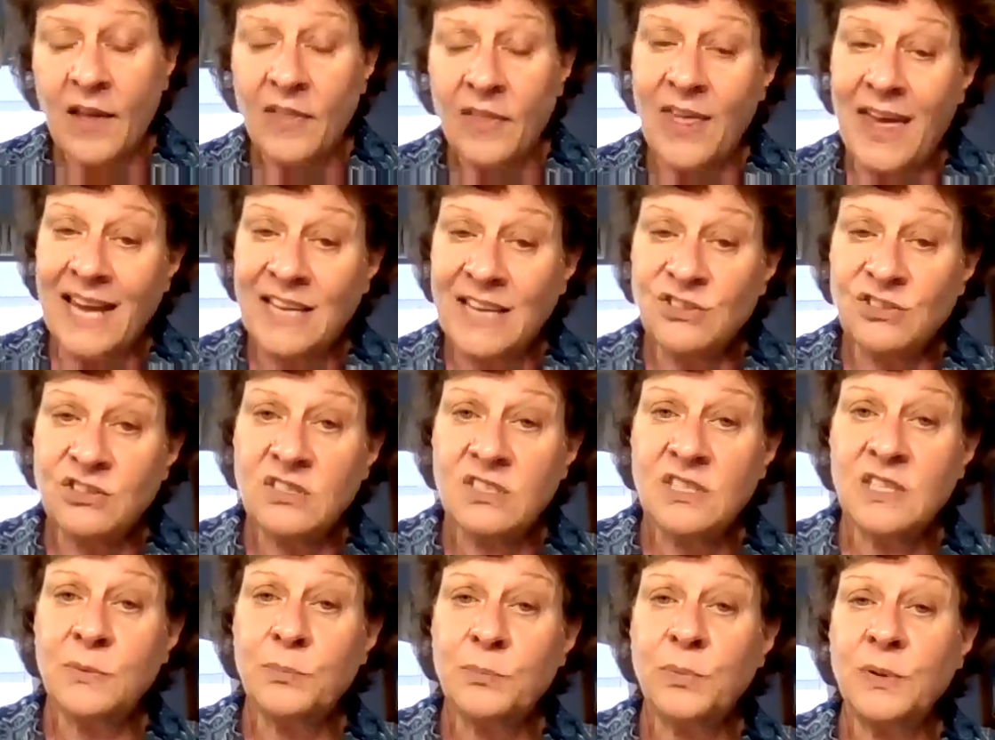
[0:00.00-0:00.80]

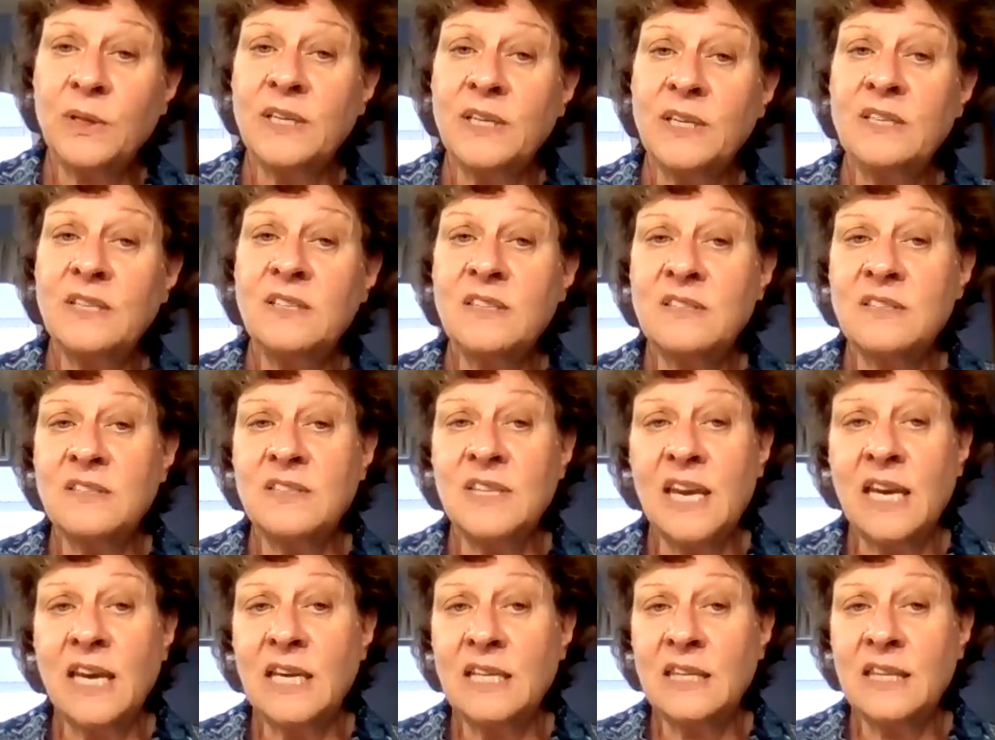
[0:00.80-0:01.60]
That's simply to
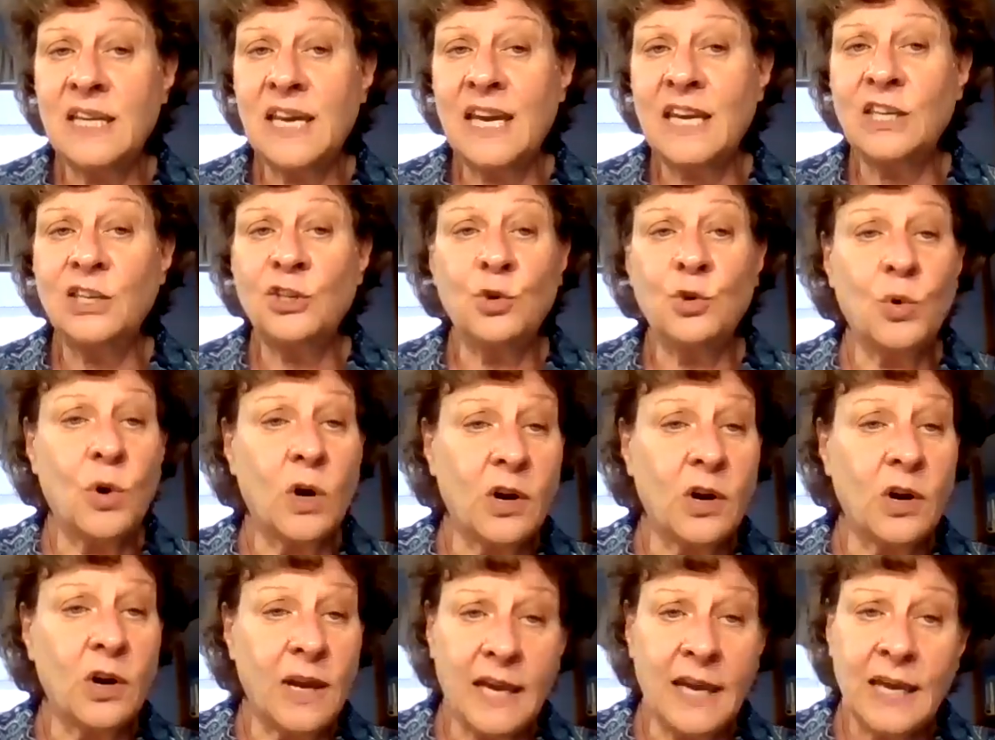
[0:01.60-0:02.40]
say that you
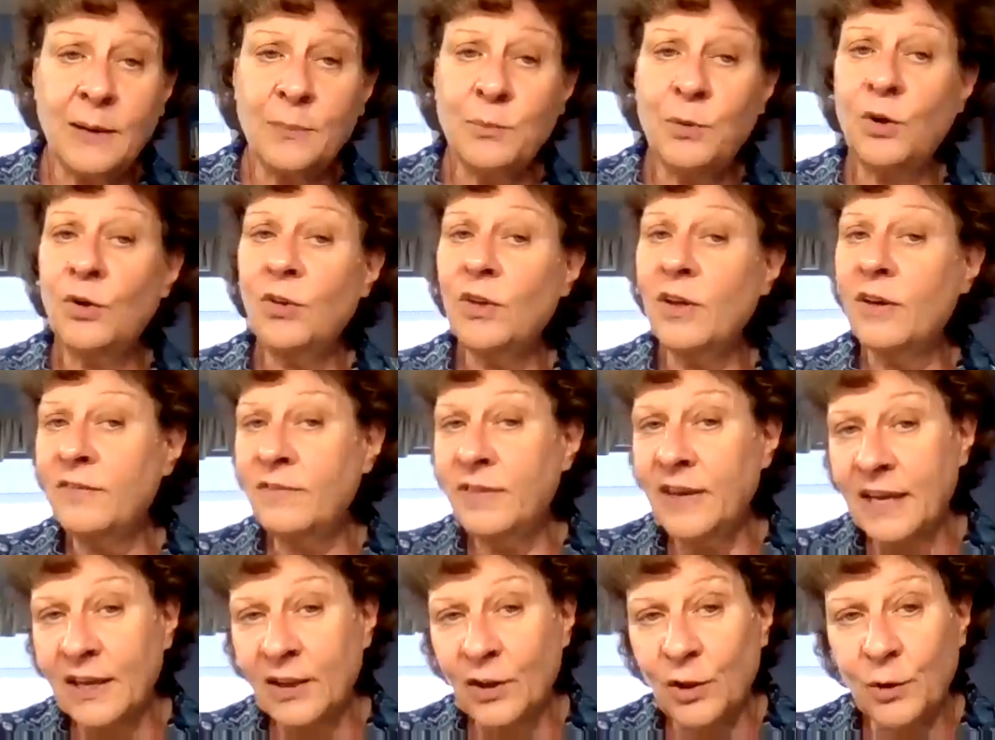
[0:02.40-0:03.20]
are able,
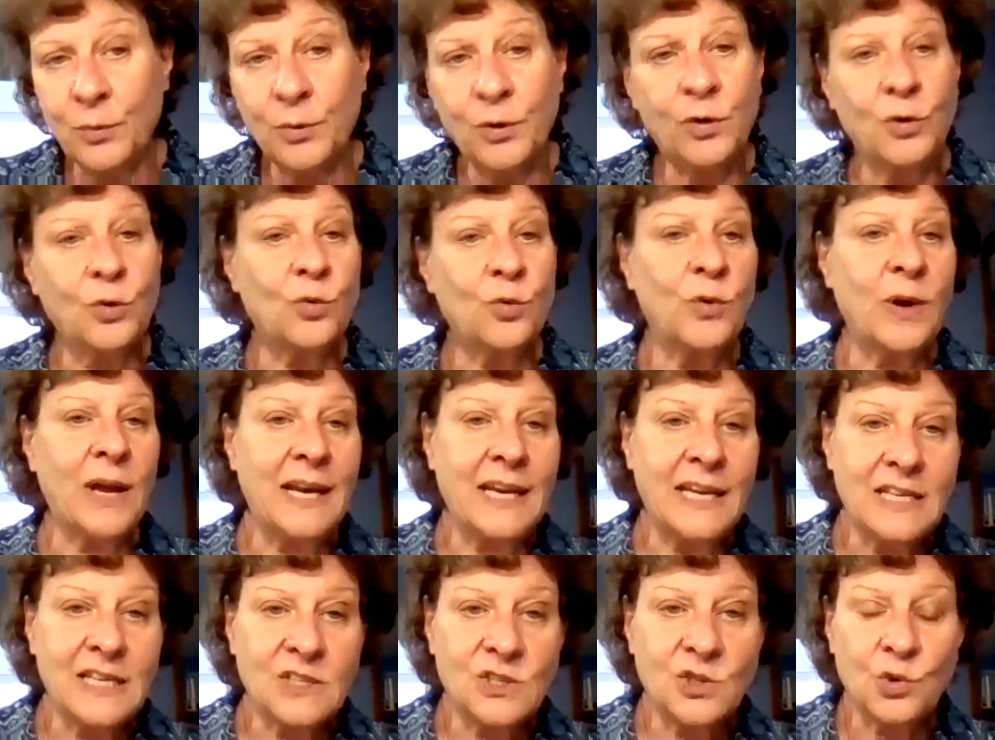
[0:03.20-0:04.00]
available,
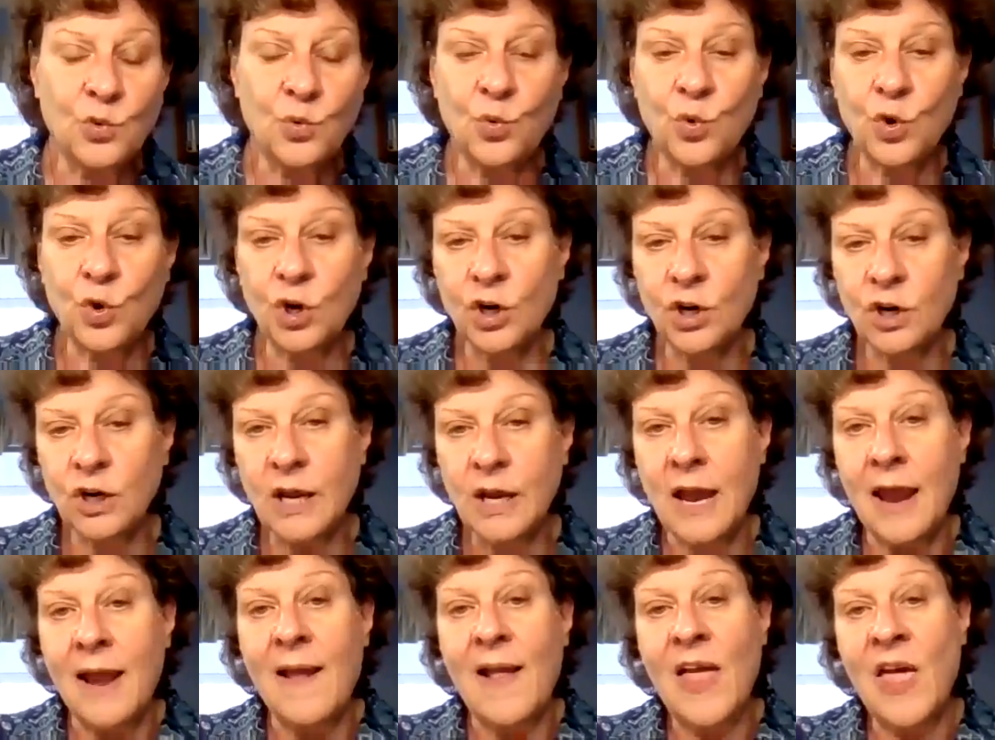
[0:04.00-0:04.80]
ready to work,
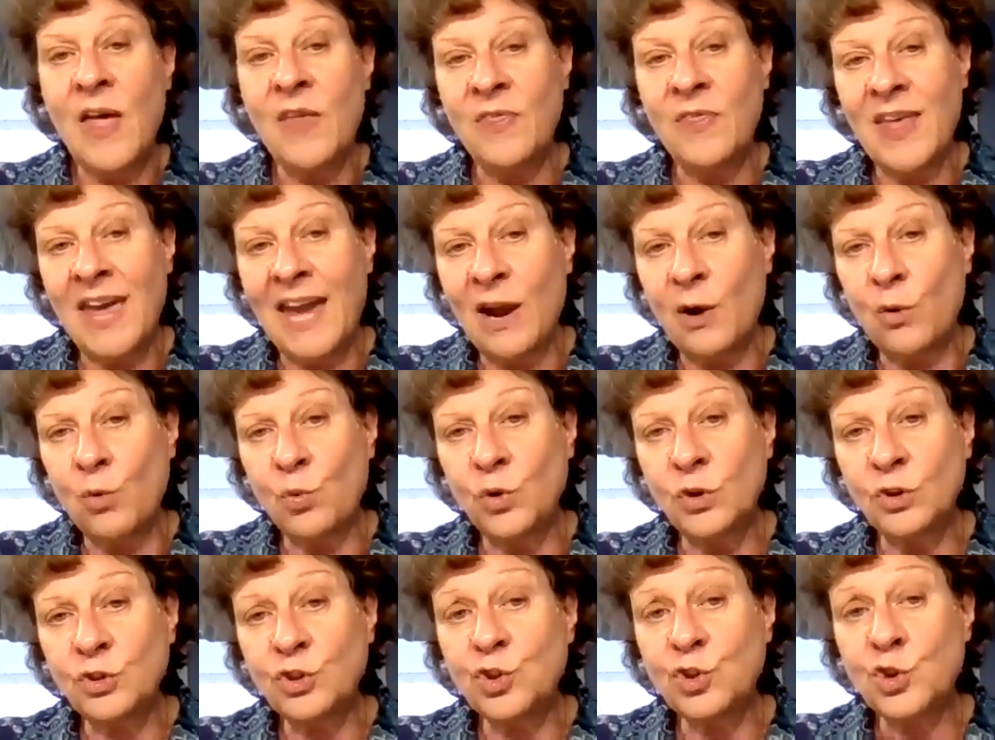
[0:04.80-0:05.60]
and that
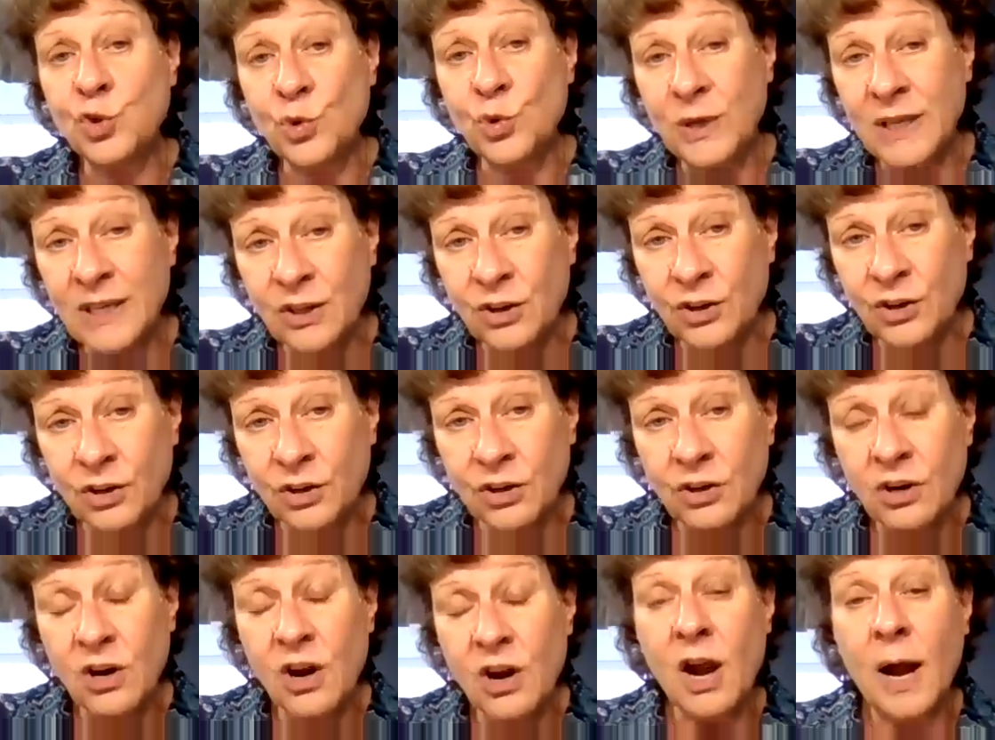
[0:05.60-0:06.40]
will
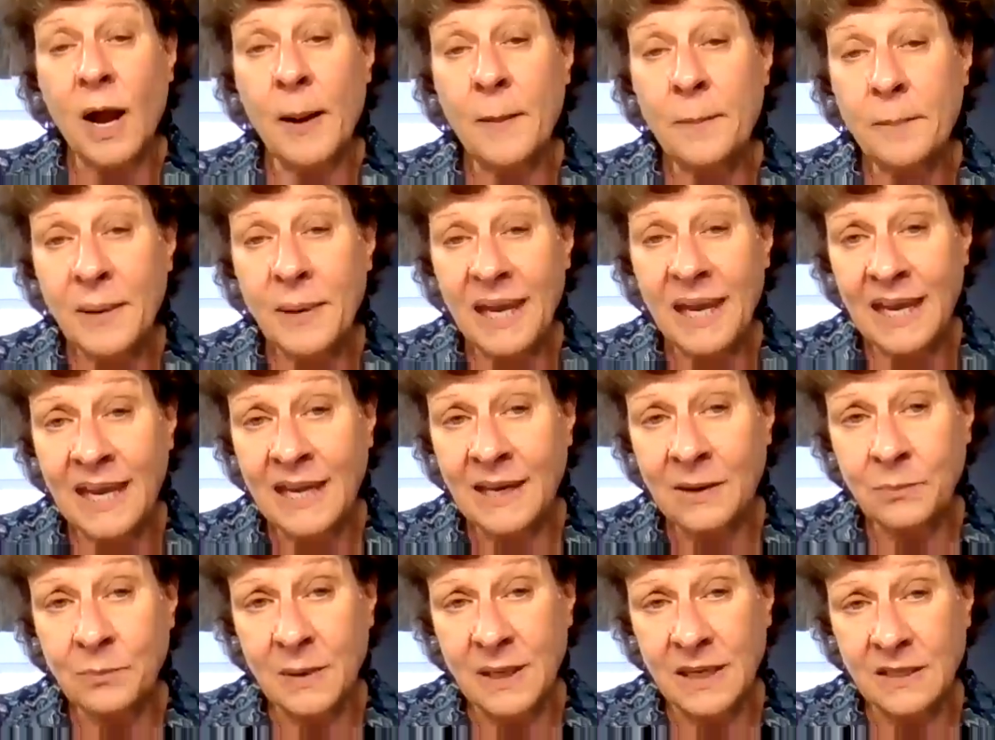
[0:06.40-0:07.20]
trigger a
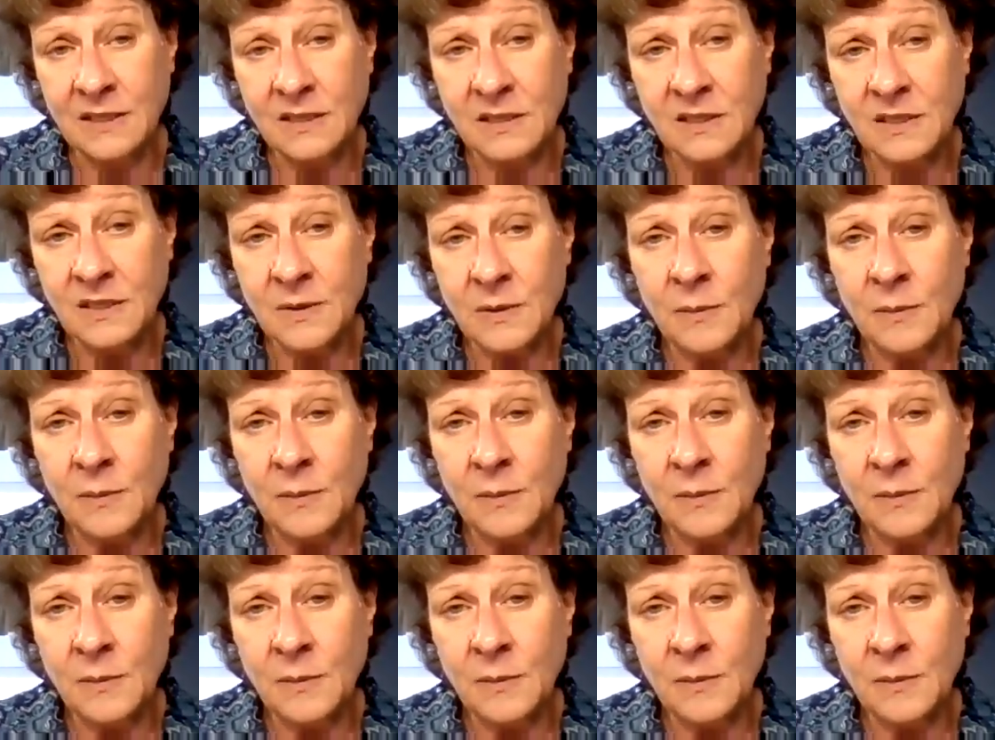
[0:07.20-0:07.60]
payment.